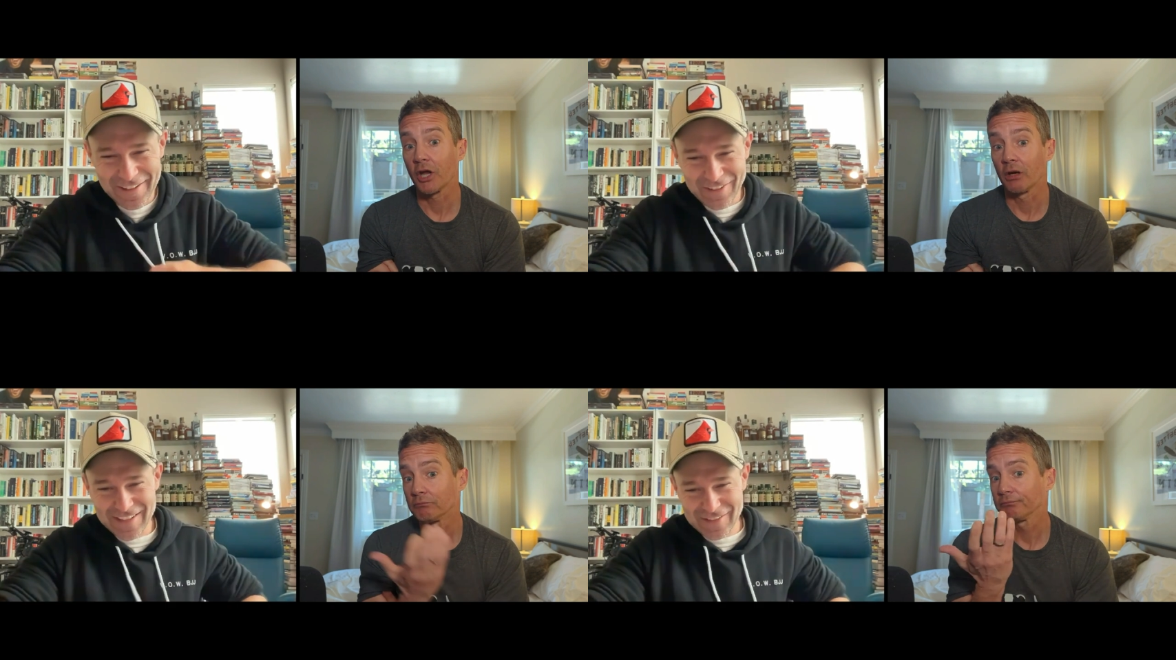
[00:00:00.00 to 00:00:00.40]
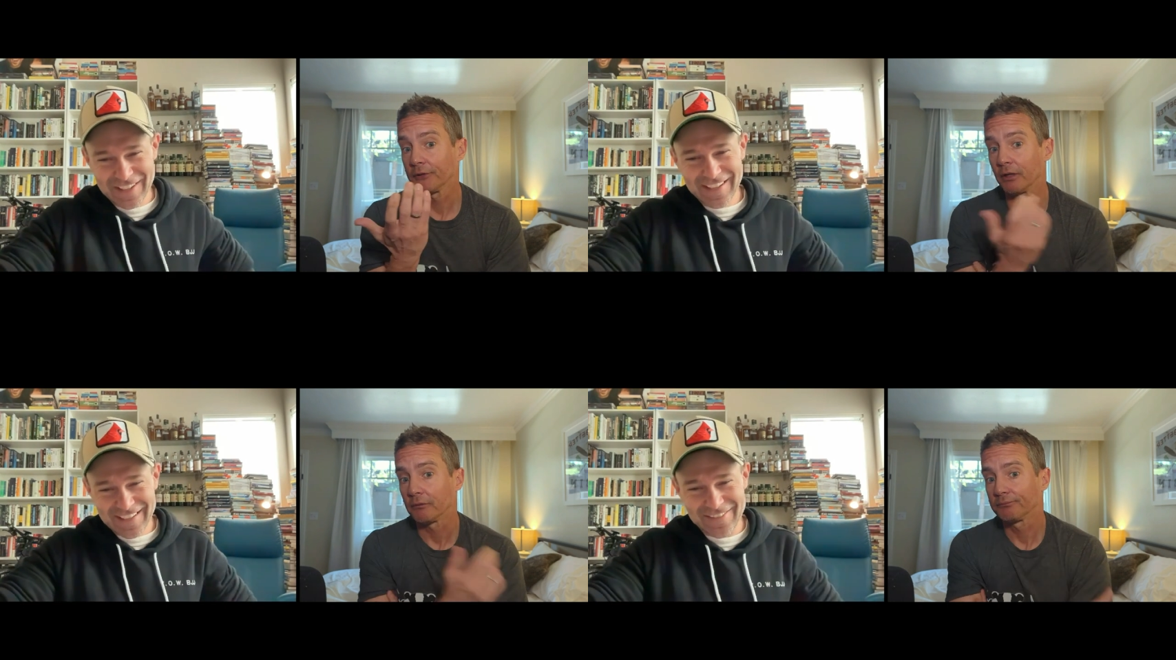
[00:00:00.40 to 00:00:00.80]
Speaker 1: So less,
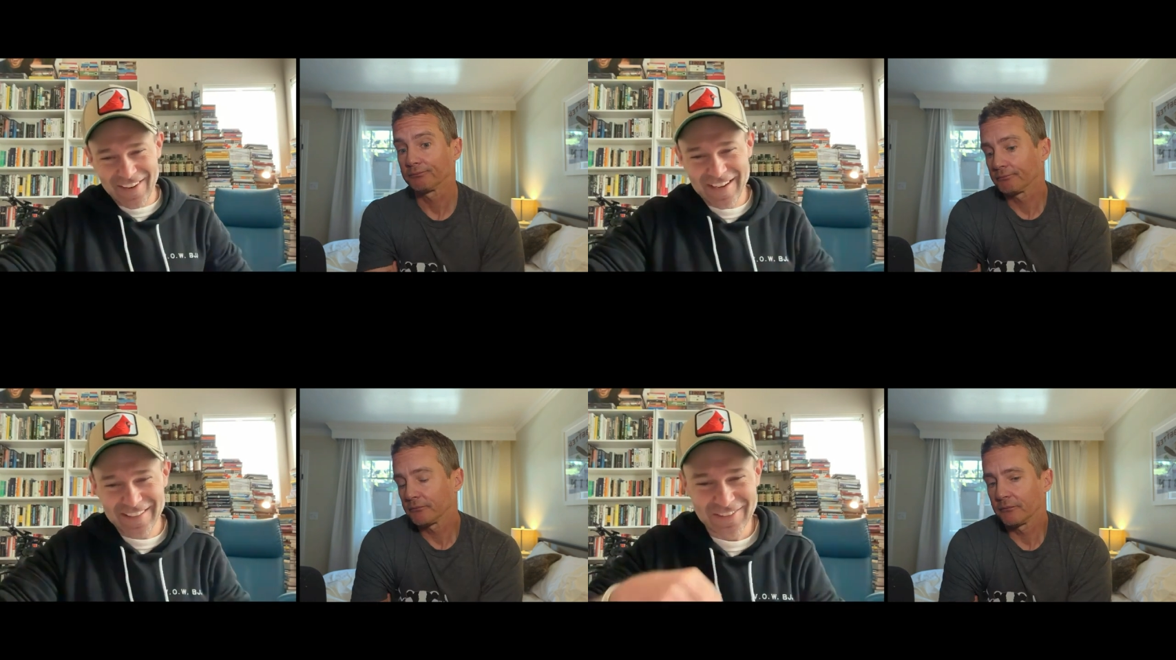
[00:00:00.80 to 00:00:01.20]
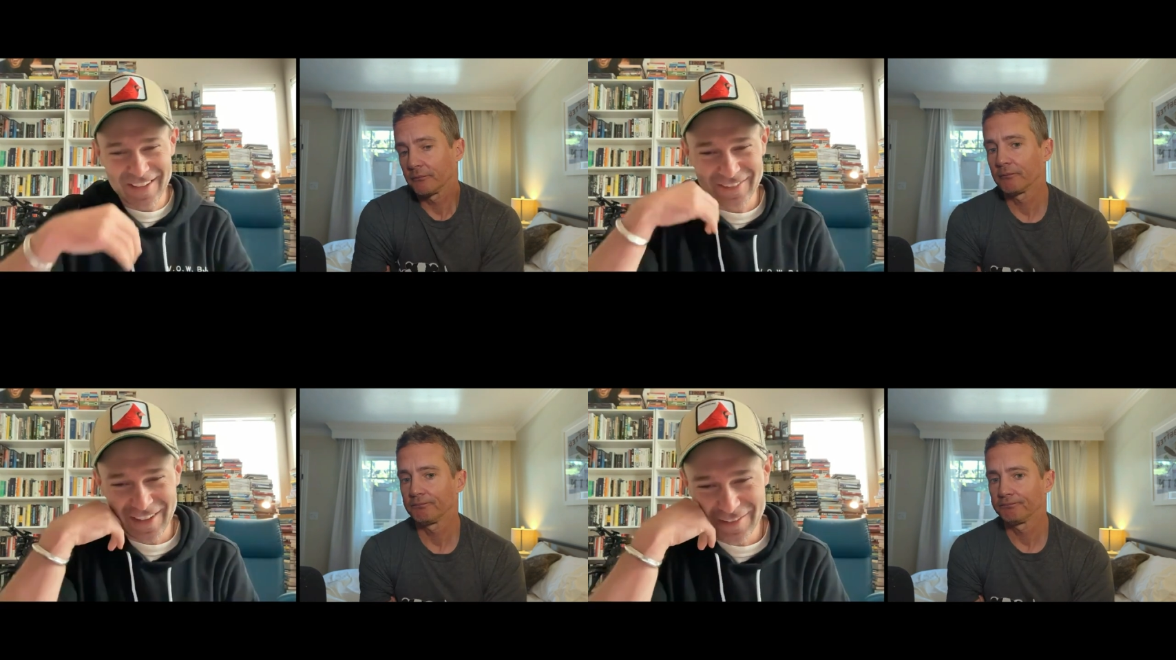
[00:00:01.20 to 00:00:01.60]
right?
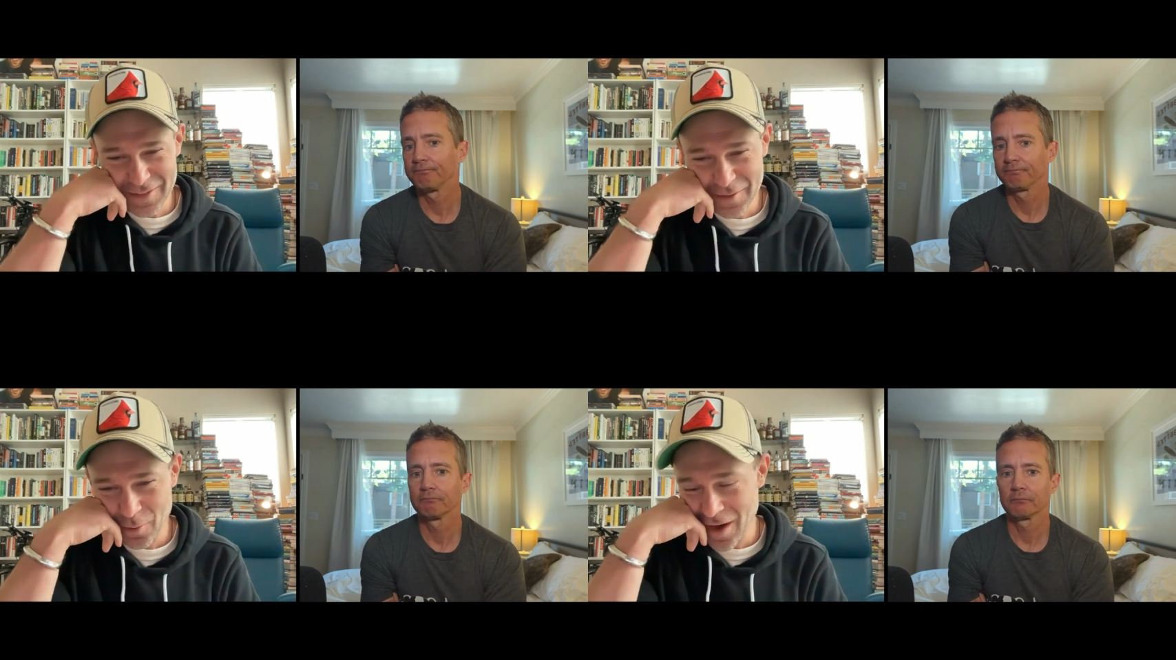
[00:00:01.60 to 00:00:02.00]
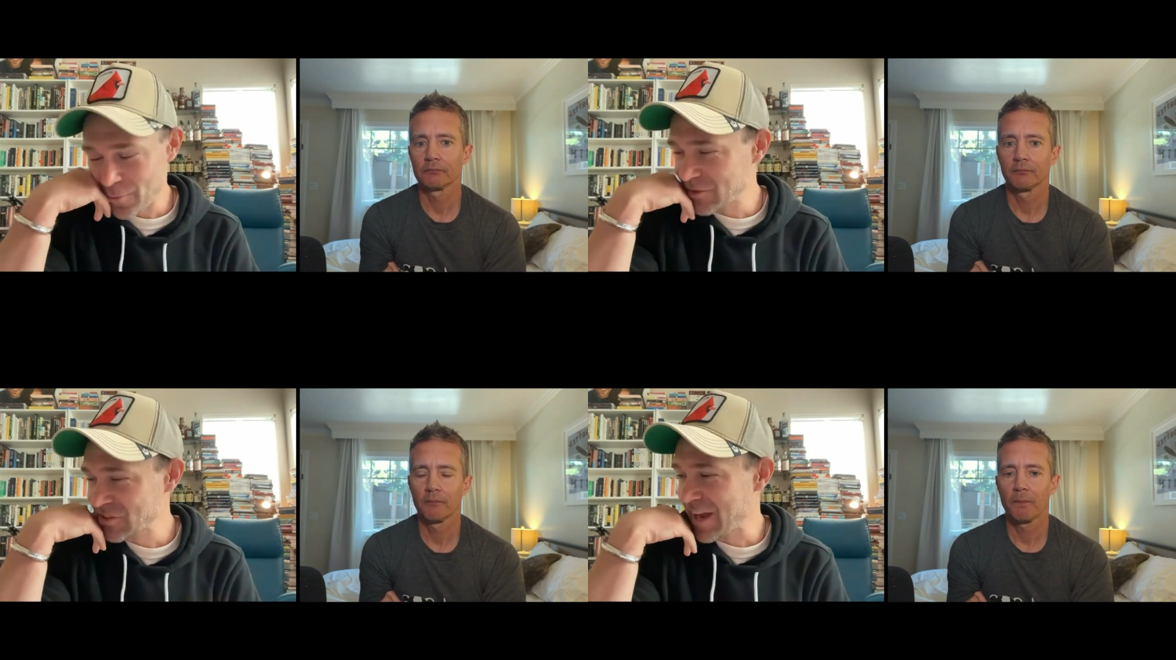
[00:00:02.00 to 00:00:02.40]
Less is more. I wish